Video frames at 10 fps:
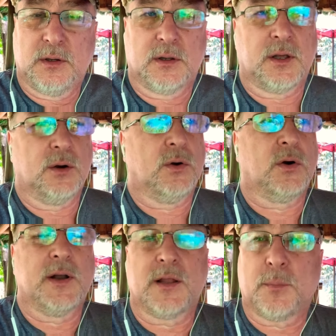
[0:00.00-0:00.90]
you know,
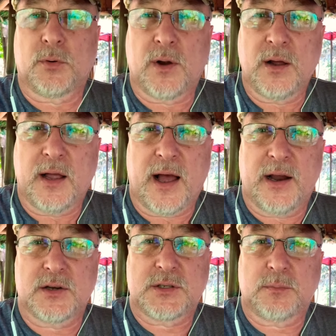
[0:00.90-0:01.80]
or another barangay
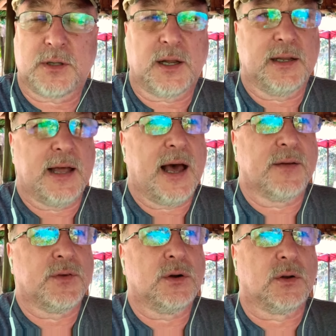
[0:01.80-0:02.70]
or something like that.
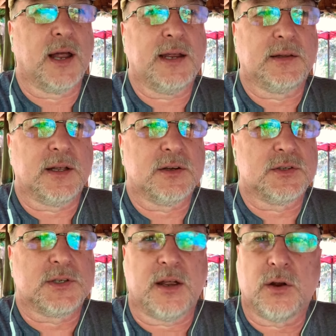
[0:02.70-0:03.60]
If you don't like it there,
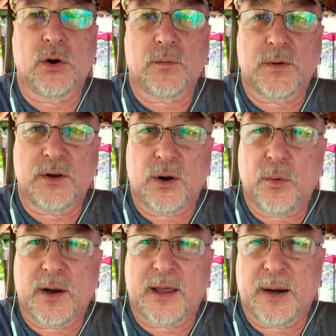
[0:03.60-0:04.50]
just tell your girlfriend, you know, I
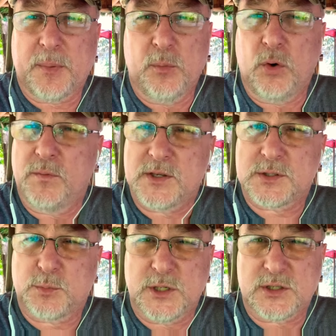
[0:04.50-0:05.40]
want to get up and move.
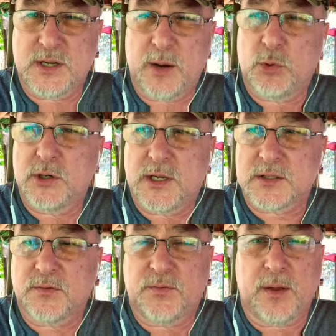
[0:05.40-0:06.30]
This this neighborhood
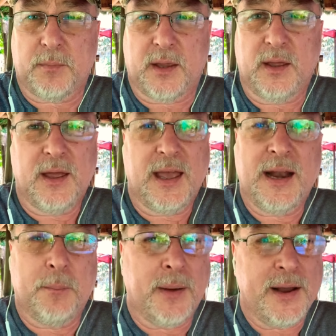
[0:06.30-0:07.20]
doesn't fit me, and
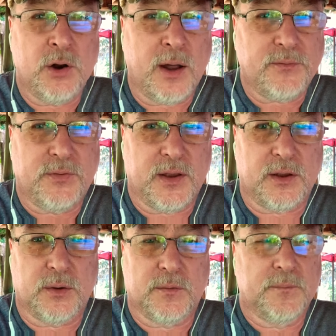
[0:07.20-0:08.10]
it might not fit
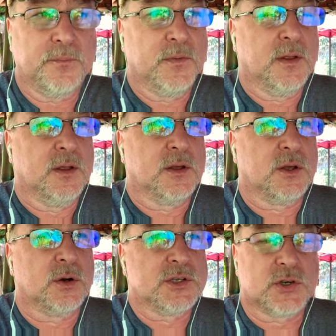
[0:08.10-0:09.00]
you, you
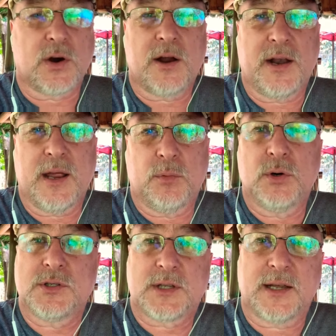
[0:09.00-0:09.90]
know, because there are
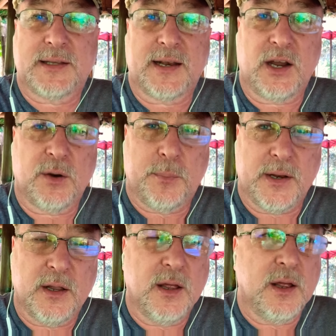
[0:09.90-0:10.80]
neighborhoods like that here. But
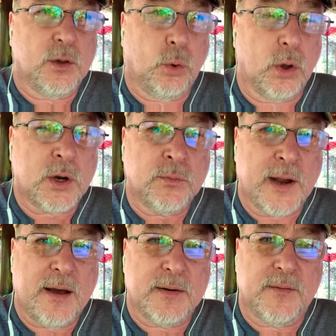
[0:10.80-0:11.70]
look
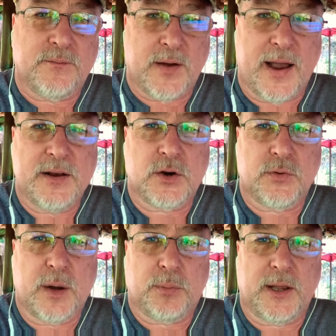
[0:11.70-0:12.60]
around and find a
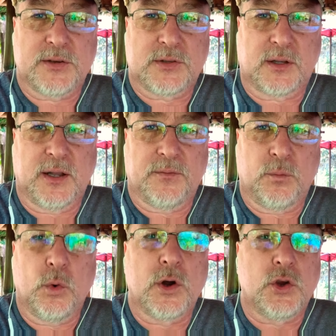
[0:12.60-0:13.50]
great place to live
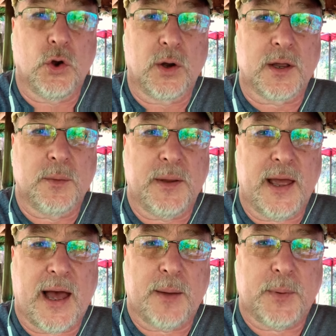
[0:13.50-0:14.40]
where you're going to be
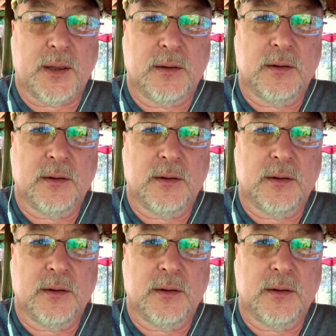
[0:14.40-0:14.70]
happy,